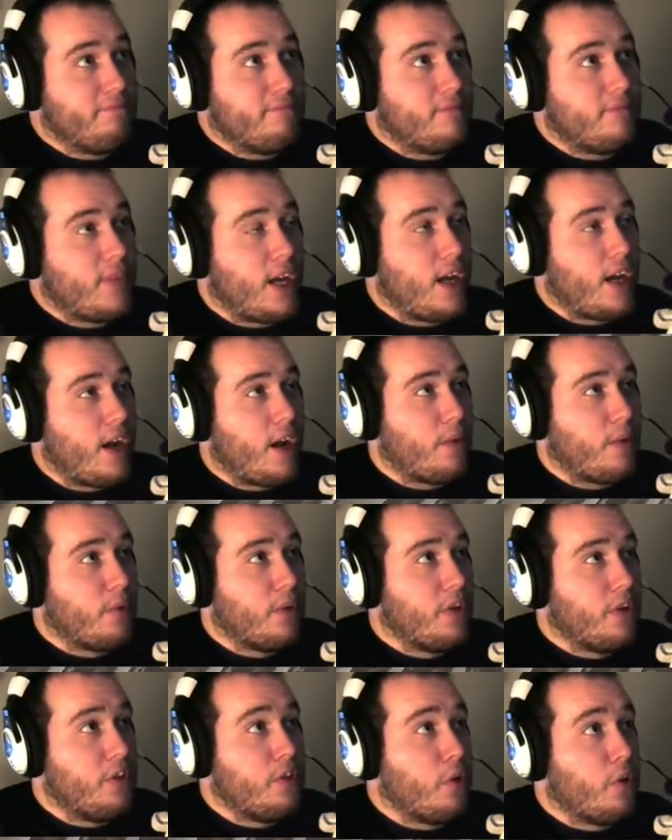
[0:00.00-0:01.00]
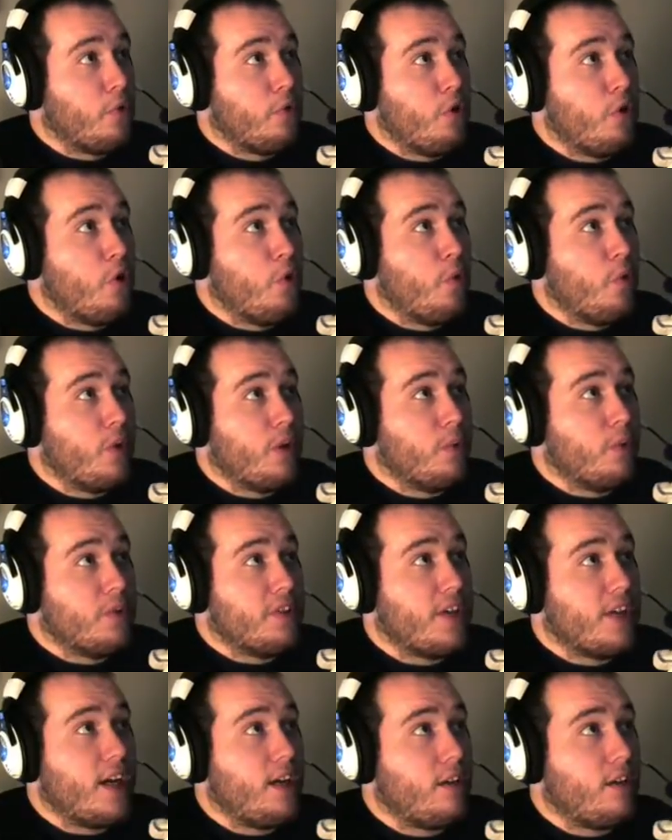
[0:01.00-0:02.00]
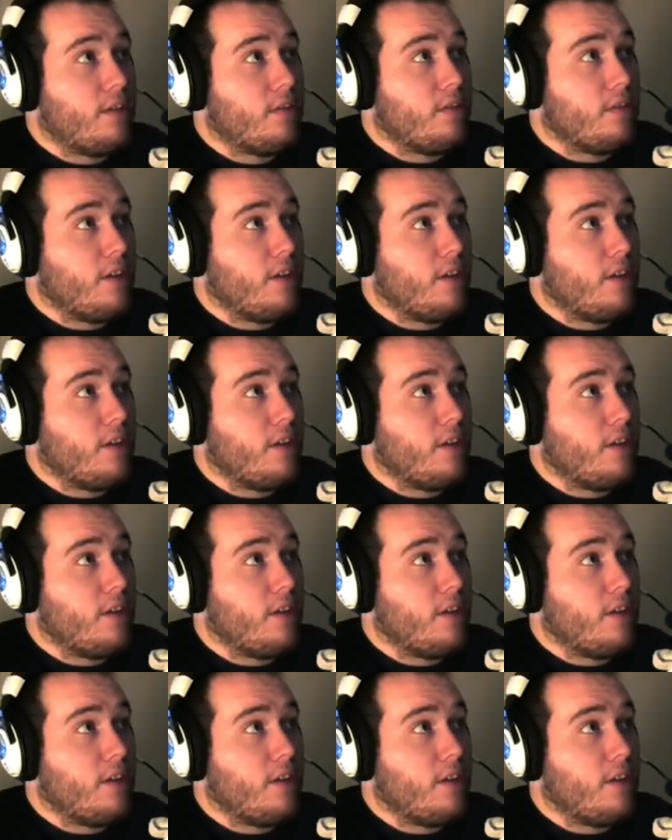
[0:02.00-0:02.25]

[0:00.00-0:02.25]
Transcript: I really don't know what it would take.